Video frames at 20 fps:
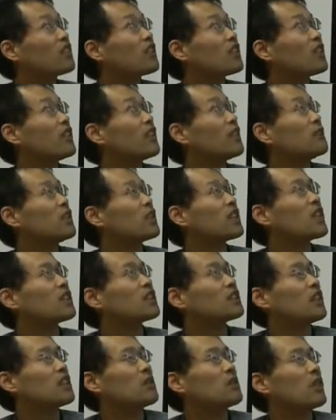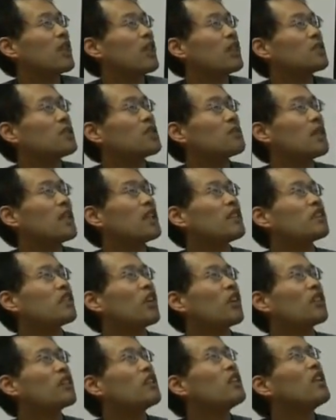quantum repeater scheme is based
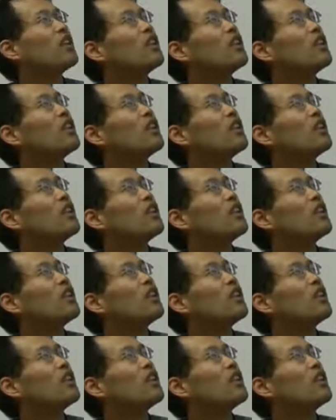on